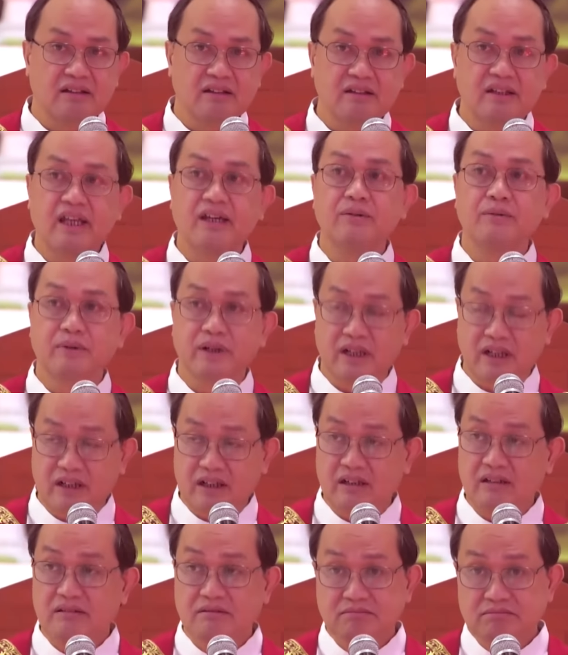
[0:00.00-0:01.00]
they
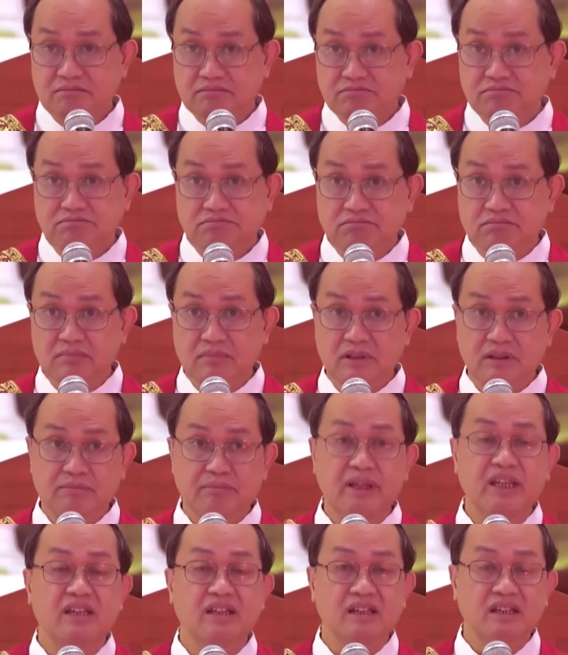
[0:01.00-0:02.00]
were
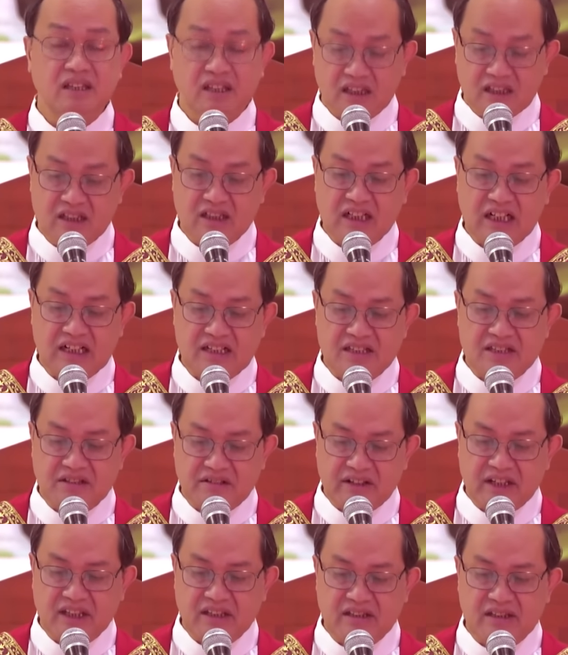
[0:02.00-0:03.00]
being
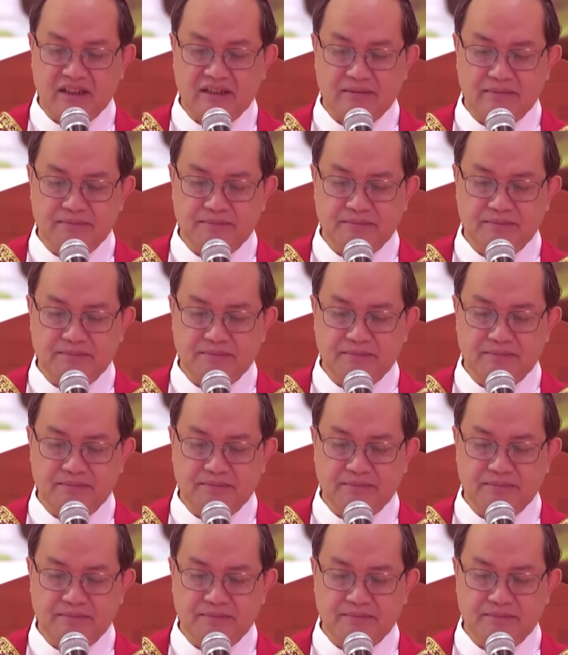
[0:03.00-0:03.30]
incarcerated.